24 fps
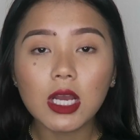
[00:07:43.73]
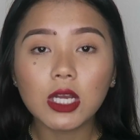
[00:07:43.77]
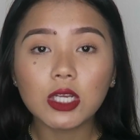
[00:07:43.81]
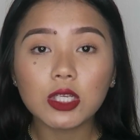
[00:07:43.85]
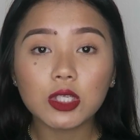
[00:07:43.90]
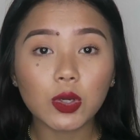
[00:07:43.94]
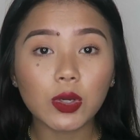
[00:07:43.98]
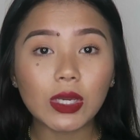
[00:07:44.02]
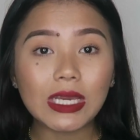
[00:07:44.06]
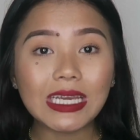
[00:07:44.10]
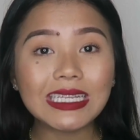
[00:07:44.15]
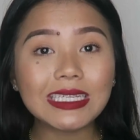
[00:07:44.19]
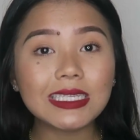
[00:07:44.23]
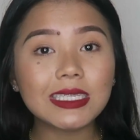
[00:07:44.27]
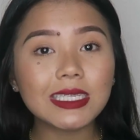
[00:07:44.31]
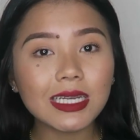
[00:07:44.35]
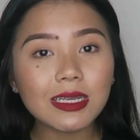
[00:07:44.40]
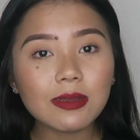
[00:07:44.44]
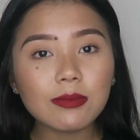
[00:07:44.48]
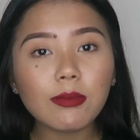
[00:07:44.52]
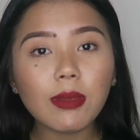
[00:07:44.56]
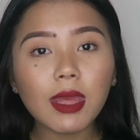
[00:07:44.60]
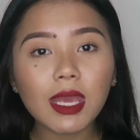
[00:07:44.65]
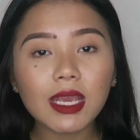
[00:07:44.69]
So he
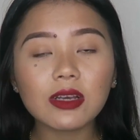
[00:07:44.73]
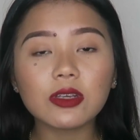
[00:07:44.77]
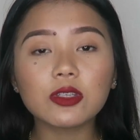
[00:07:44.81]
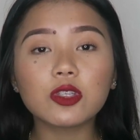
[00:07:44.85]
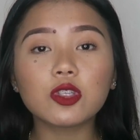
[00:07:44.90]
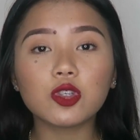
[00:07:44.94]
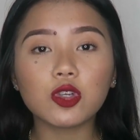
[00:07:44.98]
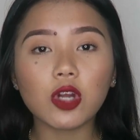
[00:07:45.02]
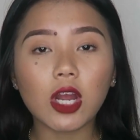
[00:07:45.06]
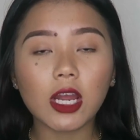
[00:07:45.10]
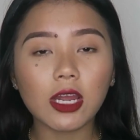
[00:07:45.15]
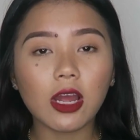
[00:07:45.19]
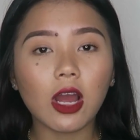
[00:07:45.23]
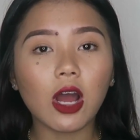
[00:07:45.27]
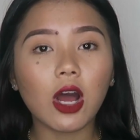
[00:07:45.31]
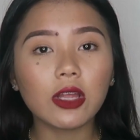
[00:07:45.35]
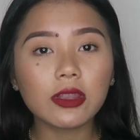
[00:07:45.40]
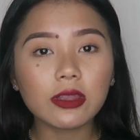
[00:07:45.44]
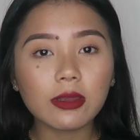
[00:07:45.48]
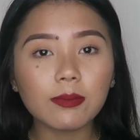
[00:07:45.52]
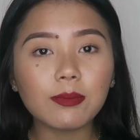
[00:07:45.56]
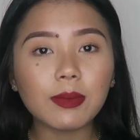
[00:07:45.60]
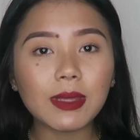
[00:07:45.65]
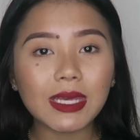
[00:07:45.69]
did make us try
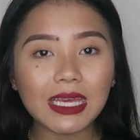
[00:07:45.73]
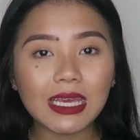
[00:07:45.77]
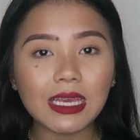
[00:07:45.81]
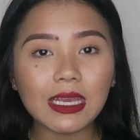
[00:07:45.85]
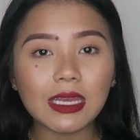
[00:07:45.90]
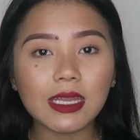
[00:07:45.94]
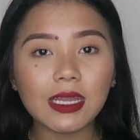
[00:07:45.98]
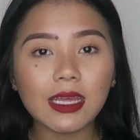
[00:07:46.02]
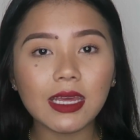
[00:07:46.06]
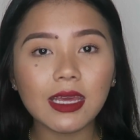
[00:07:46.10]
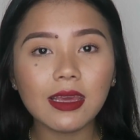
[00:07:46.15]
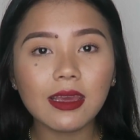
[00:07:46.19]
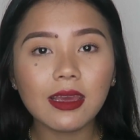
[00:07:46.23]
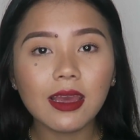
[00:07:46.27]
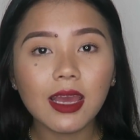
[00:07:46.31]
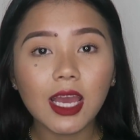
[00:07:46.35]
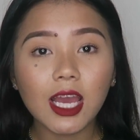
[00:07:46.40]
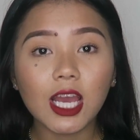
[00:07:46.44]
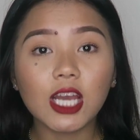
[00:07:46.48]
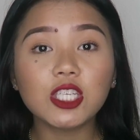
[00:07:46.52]
on the bikini